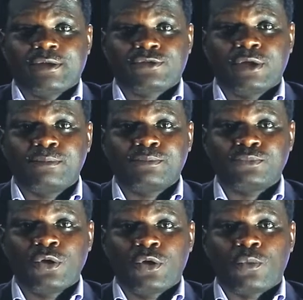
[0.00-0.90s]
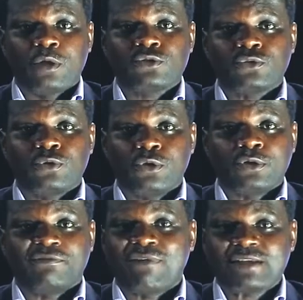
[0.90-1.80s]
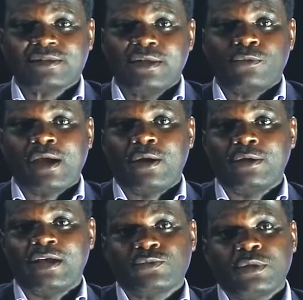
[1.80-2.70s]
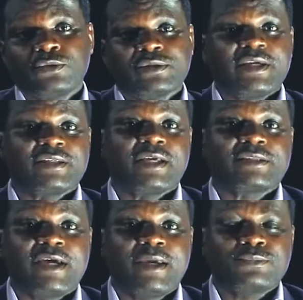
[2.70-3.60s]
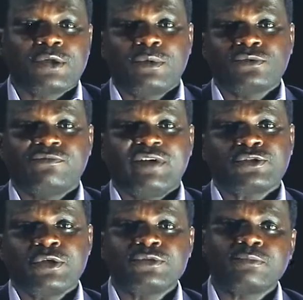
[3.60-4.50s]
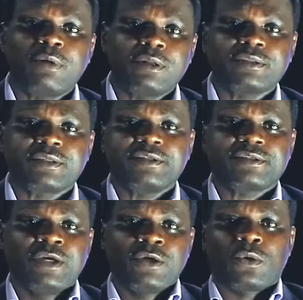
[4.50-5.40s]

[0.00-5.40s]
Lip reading: some want to go on the fast lane, while others want to take their time, some want to venture into politics,